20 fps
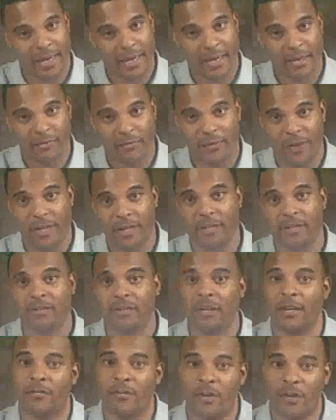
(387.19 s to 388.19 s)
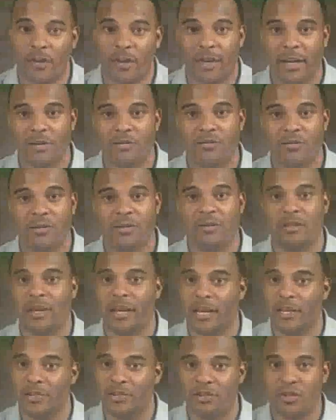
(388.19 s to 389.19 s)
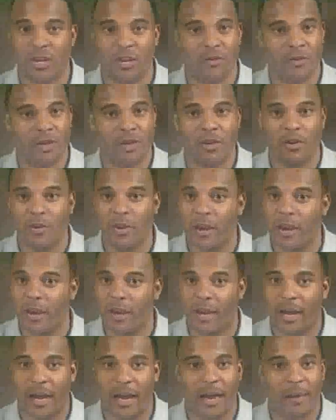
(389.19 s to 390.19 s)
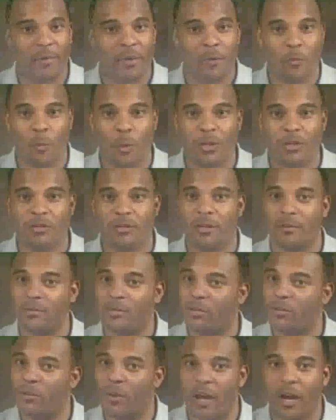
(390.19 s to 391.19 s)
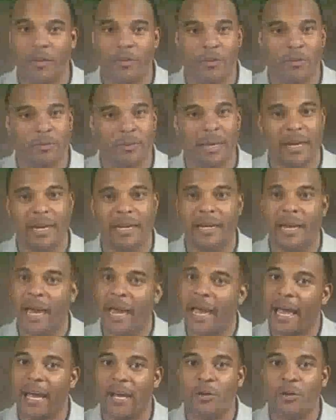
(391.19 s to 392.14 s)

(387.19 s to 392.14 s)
And fellas, if you're interested in sharing your uncommon wisdom to other men